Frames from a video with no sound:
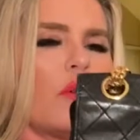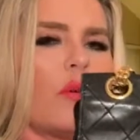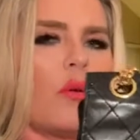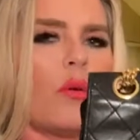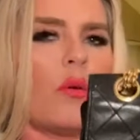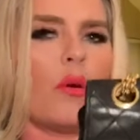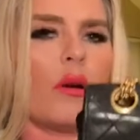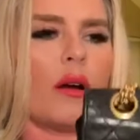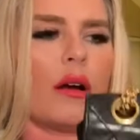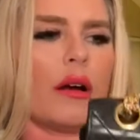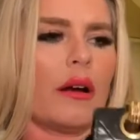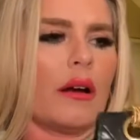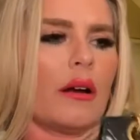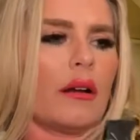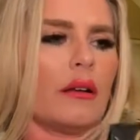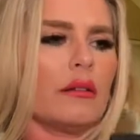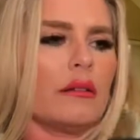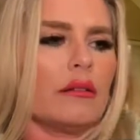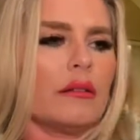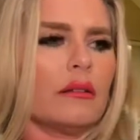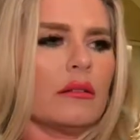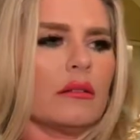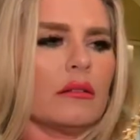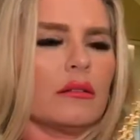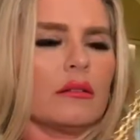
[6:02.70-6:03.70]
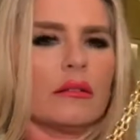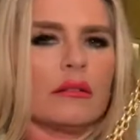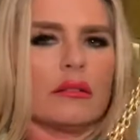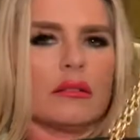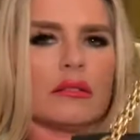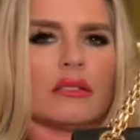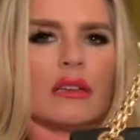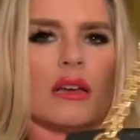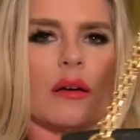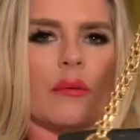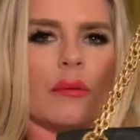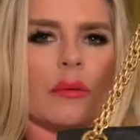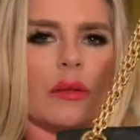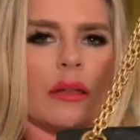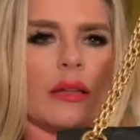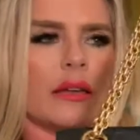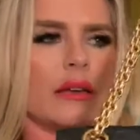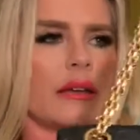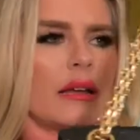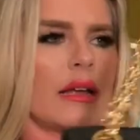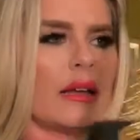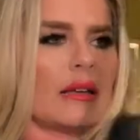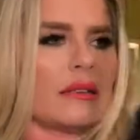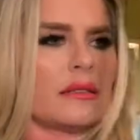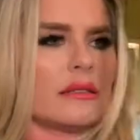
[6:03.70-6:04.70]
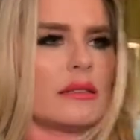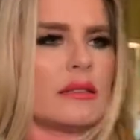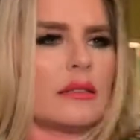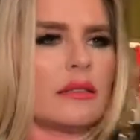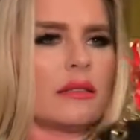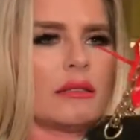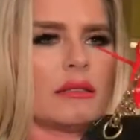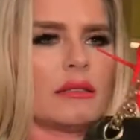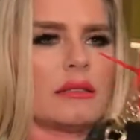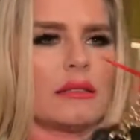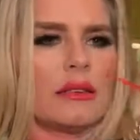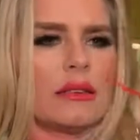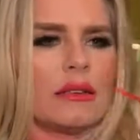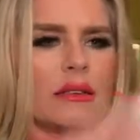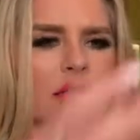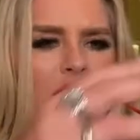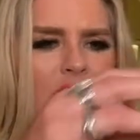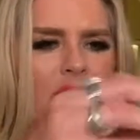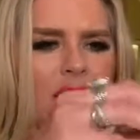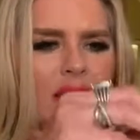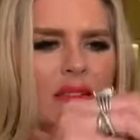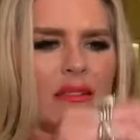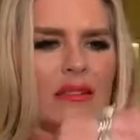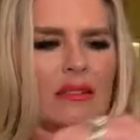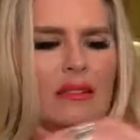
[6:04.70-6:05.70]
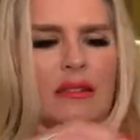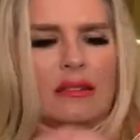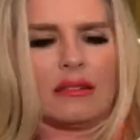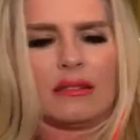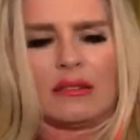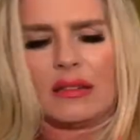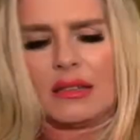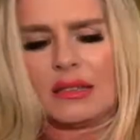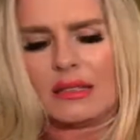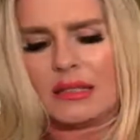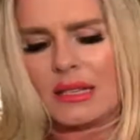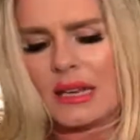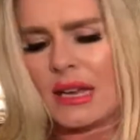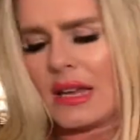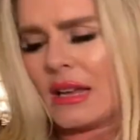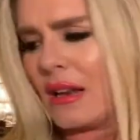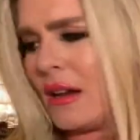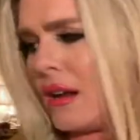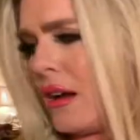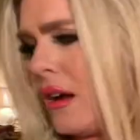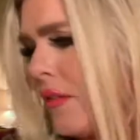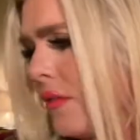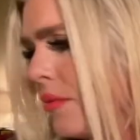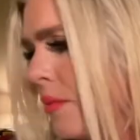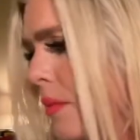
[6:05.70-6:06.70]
or double it. It has this. Let's take it off